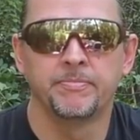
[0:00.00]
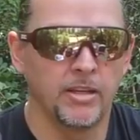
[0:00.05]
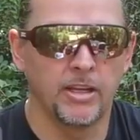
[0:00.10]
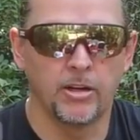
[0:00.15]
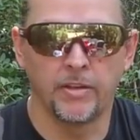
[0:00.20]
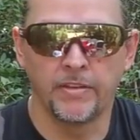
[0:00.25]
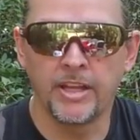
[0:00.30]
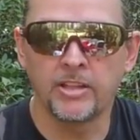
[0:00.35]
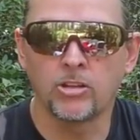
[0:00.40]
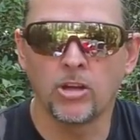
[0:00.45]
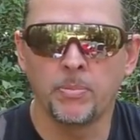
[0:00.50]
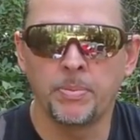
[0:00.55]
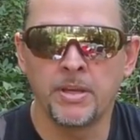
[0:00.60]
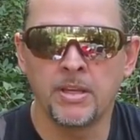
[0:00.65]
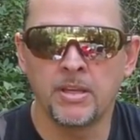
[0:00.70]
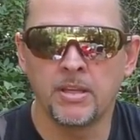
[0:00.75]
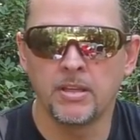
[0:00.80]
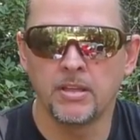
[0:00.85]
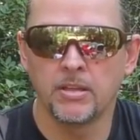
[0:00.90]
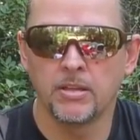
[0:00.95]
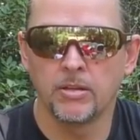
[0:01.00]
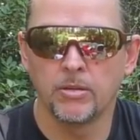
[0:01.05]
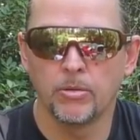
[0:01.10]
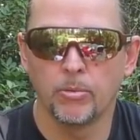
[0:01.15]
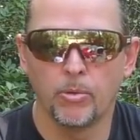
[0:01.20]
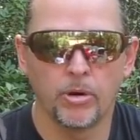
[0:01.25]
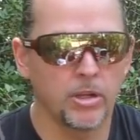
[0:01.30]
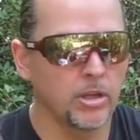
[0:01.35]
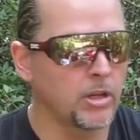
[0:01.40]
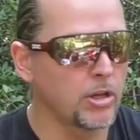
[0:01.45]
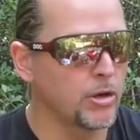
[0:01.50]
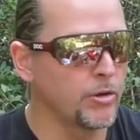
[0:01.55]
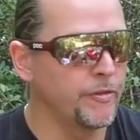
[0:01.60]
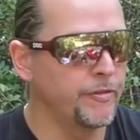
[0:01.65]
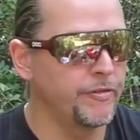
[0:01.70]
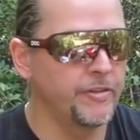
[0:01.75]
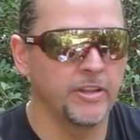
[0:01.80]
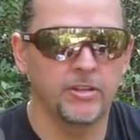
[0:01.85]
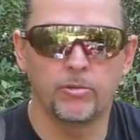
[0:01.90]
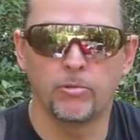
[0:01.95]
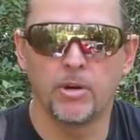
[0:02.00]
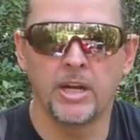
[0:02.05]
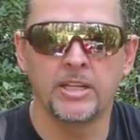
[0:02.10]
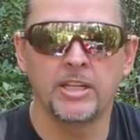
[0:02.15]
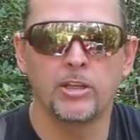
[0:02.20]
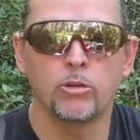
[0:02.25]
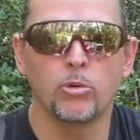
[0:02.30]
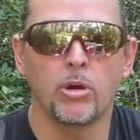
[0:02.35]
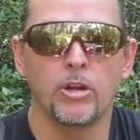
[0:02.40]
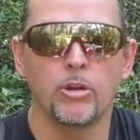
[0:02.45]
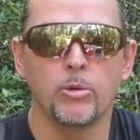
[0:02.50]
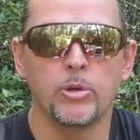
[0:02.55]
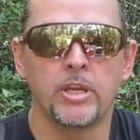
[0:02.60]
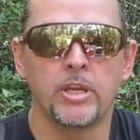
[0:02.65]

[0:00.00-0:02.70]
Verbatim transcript: And on that topic, we're gonna go fit right into our new